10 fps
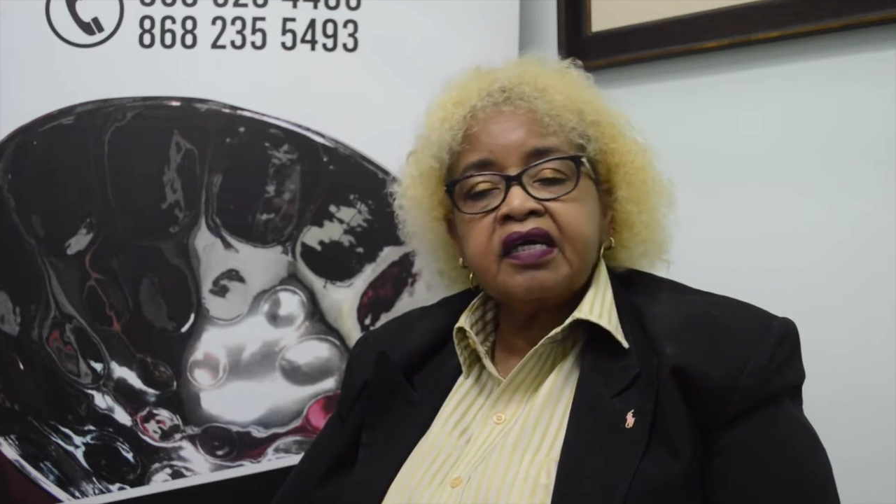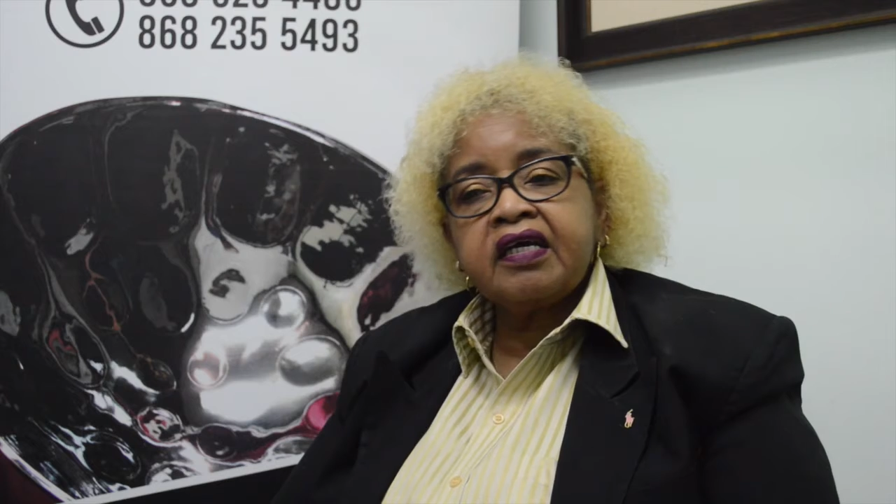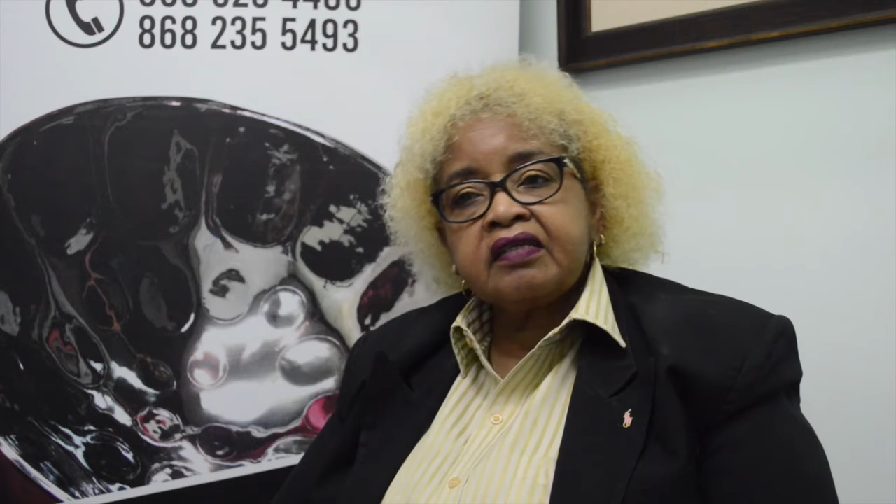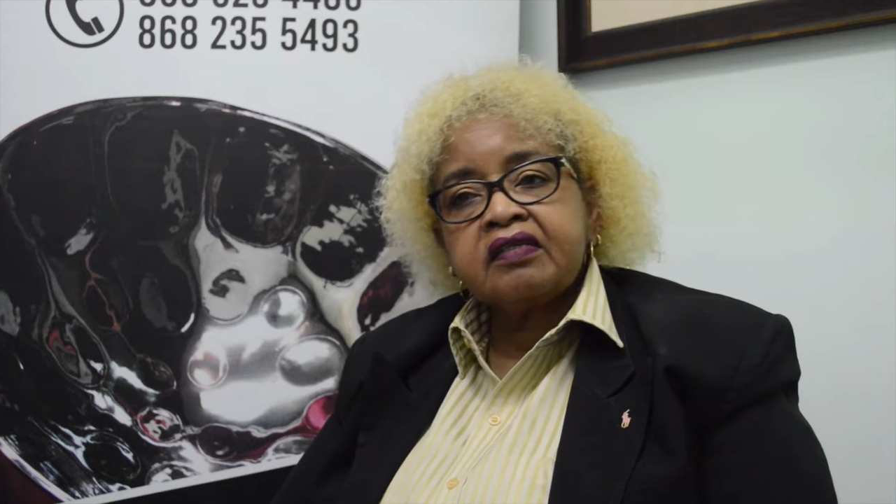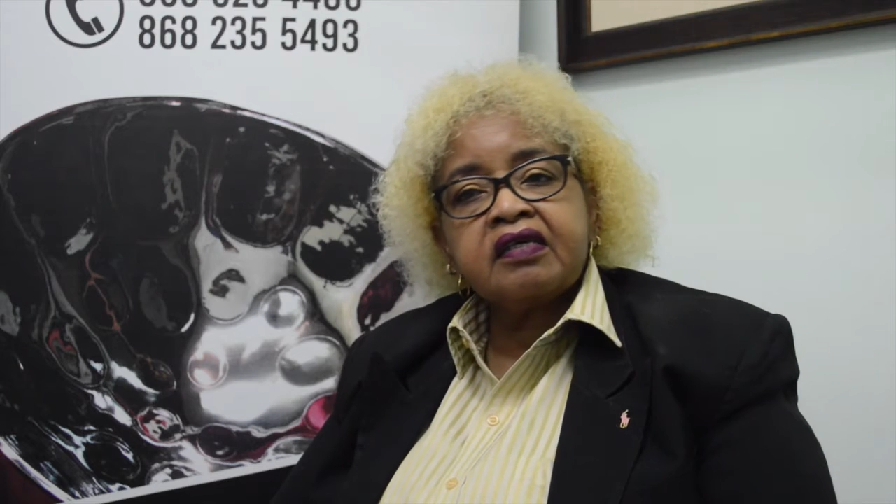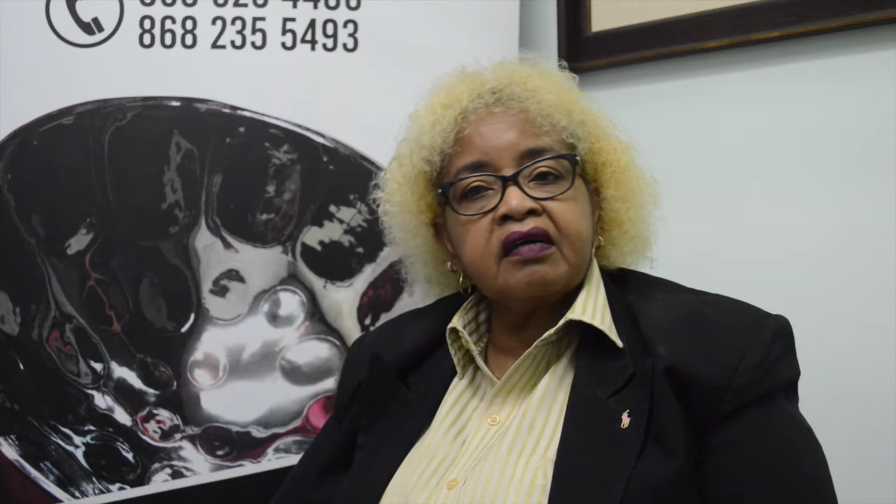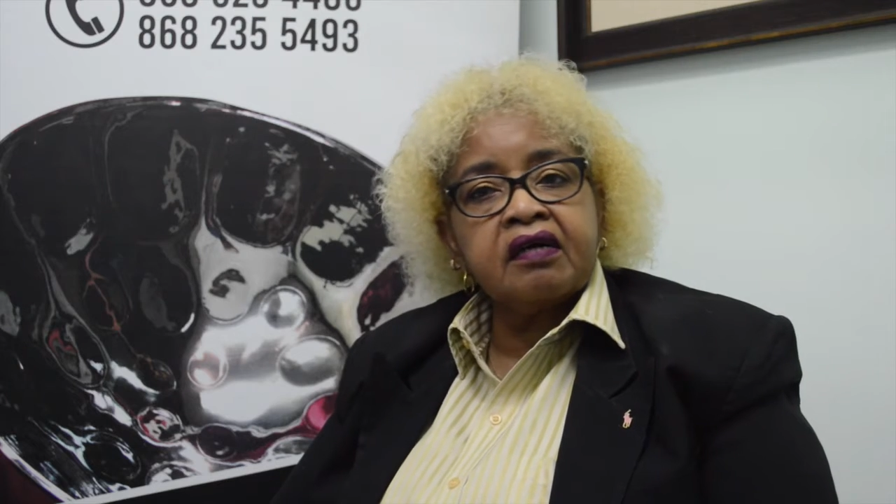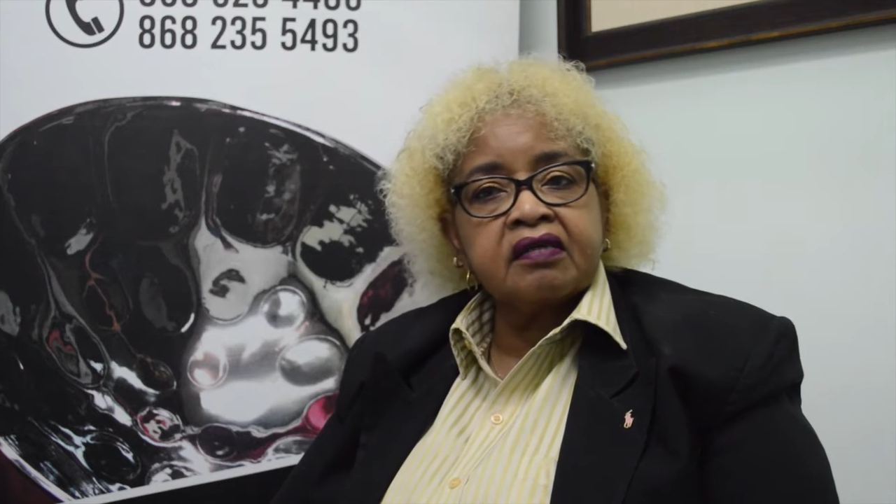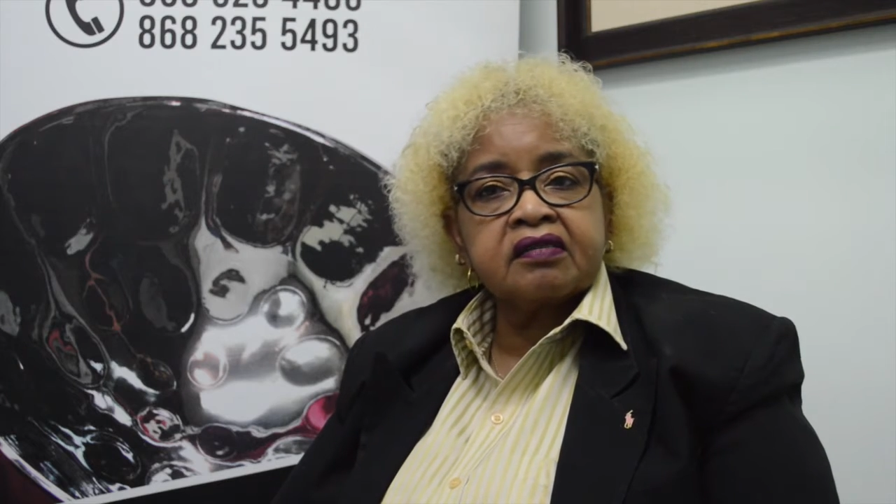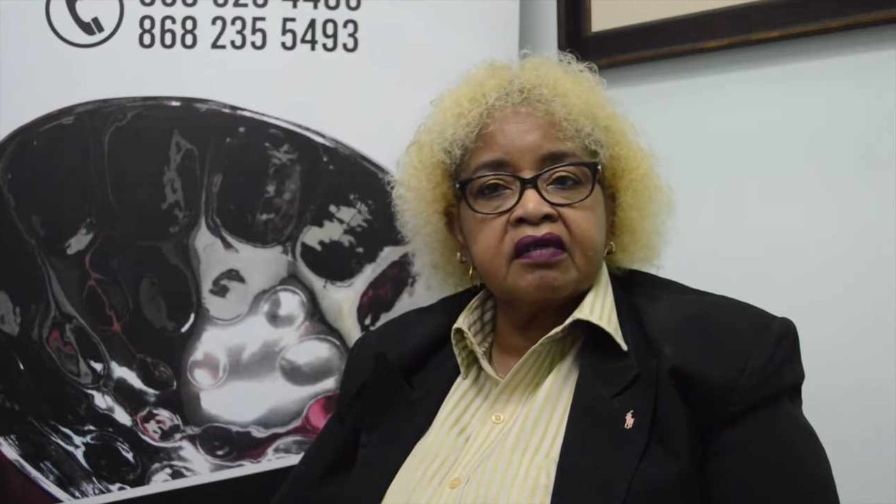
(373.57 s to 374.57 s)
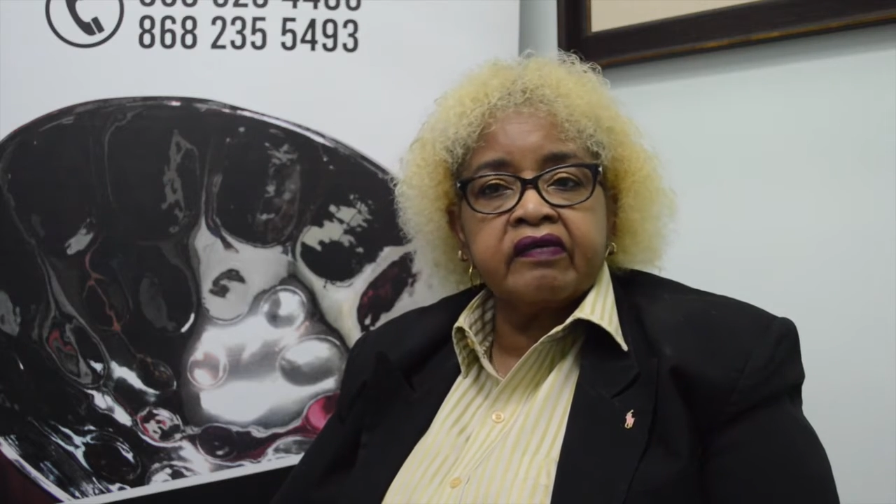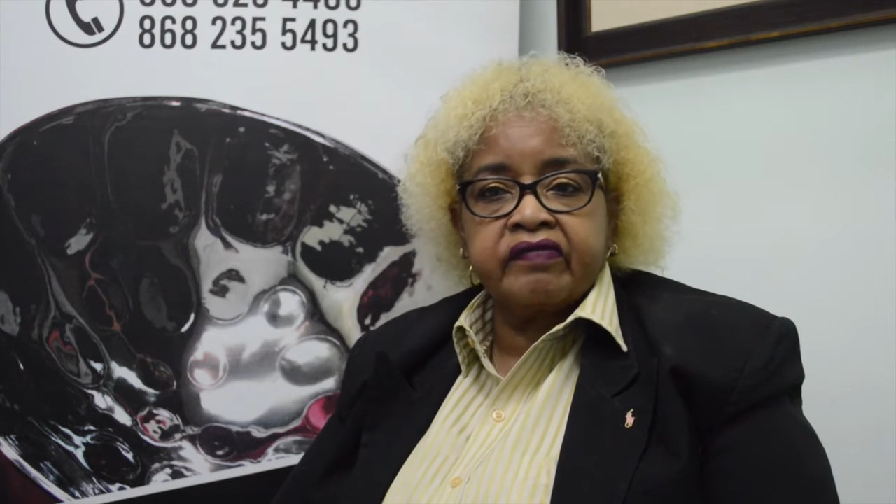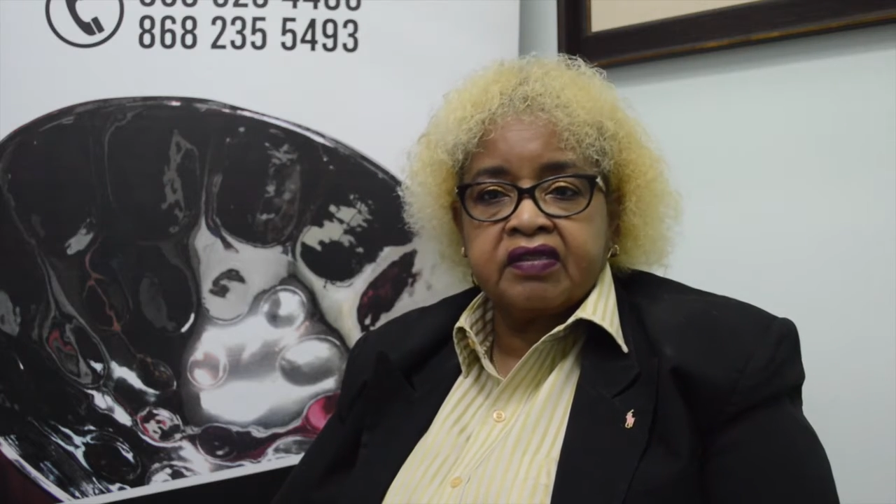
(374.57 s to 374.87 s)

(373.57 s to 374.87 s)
in the art of